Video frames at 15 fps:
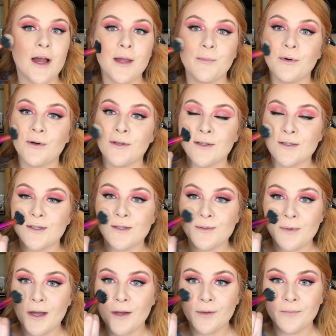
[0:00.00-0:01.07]
high points as
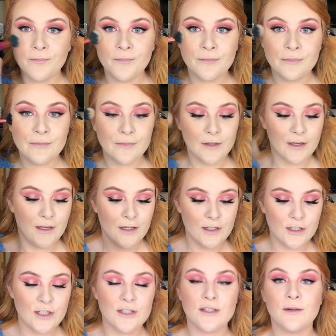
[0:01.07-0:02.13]
well,
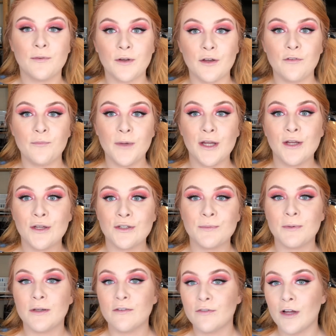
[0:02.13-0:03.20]
just to give me a good
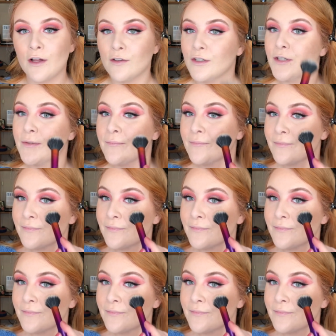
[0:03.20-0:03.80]
bit of colour.